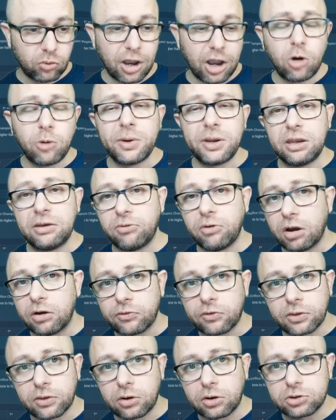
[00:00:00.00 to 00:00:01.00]
how many
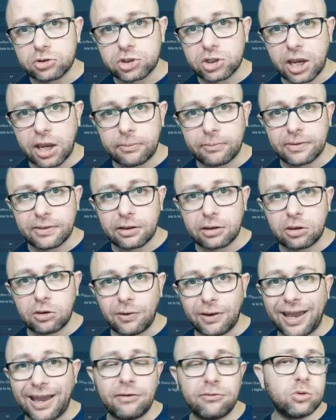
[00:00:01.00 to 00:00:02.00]
5-star champs that you
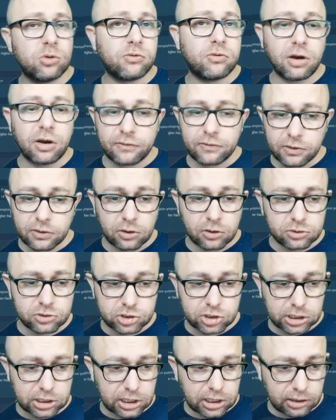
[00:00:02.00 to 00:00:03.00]
have, your 5-star
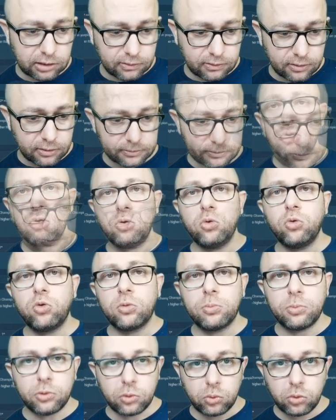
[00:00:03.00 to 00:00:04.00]
chickens. You want to use
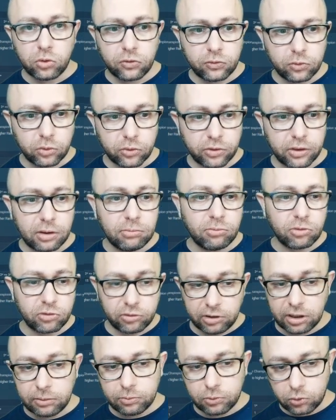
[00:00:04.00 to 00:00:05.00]
brews for them,
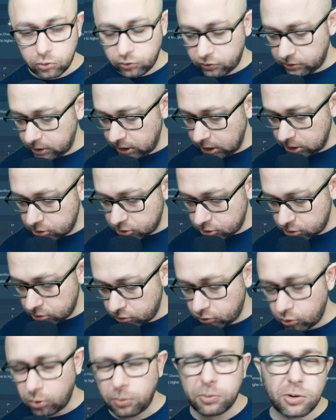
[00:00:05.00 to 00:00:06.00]
3 brews each.
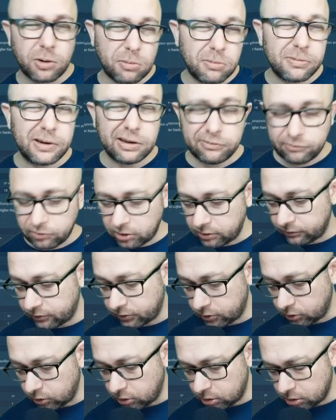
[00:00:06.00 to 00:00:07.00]
Though probably in
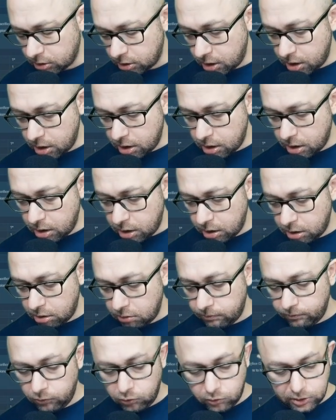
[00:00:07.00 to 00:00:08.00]
5-star
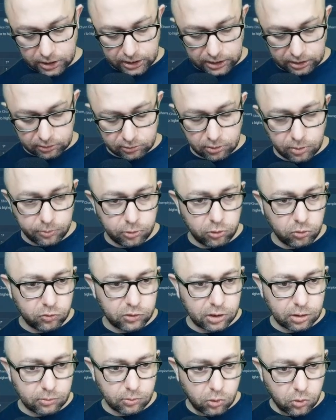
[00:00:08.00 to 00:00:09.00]
you can end up
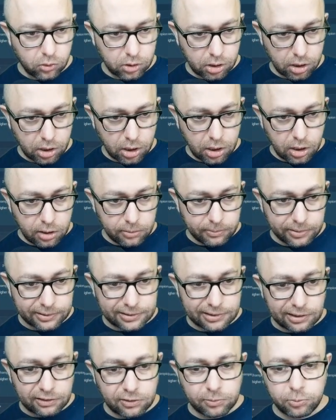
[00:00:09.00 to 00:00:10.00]
using more. But
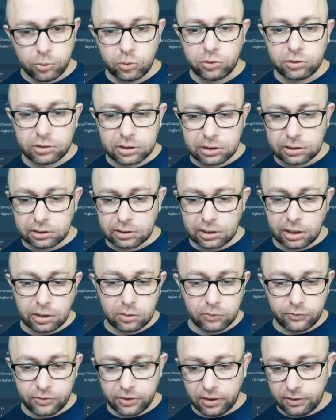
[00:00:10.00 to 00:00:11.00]
let's put 10
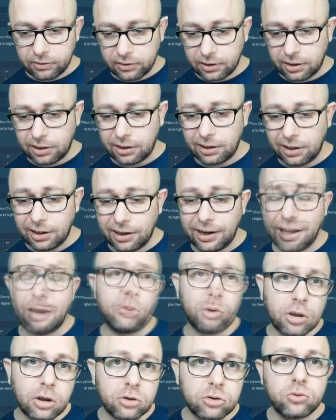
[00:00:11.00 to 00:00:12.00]
of these and now
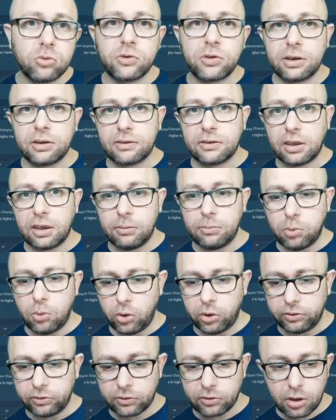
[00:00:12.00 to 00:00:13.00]
we got to 6k
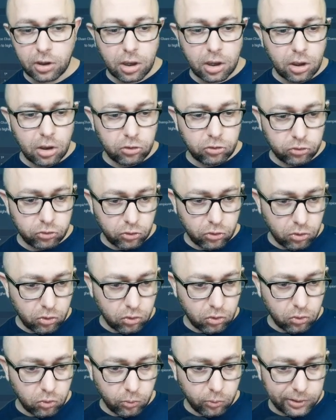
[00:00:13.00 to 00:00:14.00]
points.
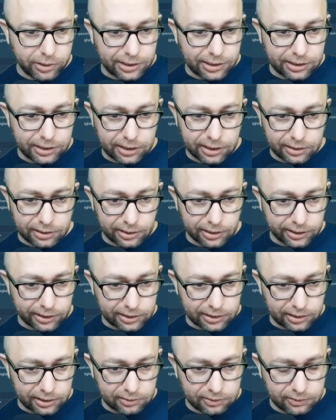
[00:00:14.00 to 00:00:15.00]
So we'll need,
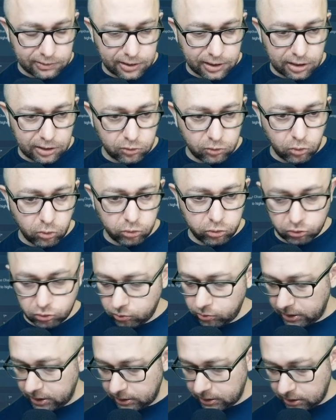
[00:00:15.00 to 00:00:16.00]
like, let's say those
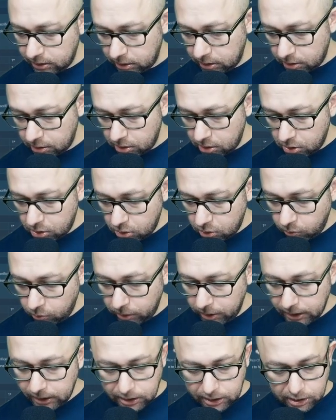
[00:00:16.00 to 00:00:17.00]
20.
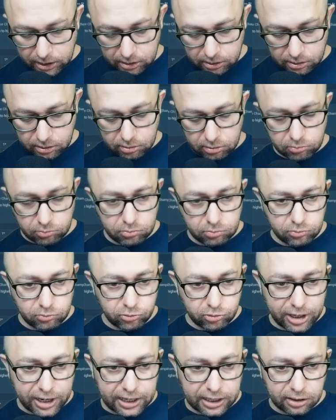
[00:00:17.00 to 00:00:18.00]
We can
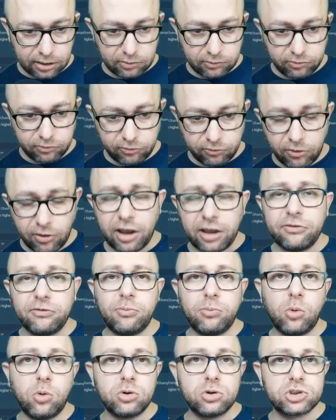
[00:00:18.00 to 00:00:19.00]
rank 5
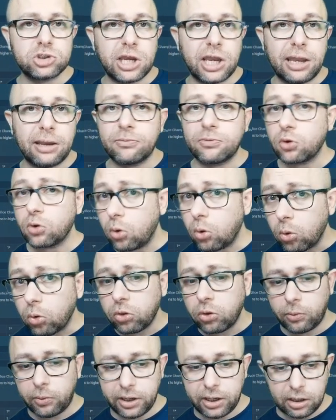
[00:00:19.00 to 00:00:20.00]
more champs all
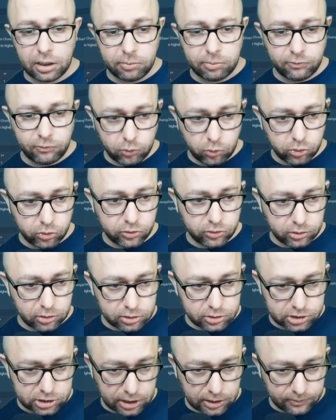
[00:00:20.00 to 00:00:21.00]
the way up, 4-star
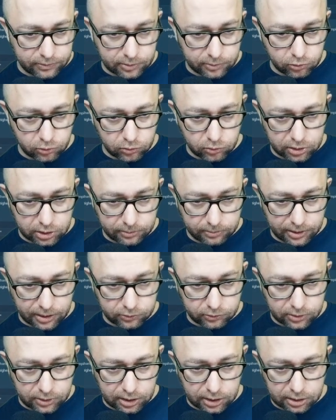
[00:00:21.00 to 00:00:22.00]
champs I'm talking
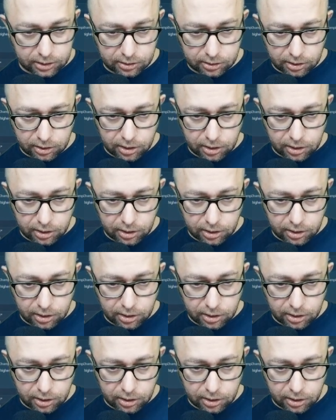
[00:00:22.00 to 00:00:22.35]
about here,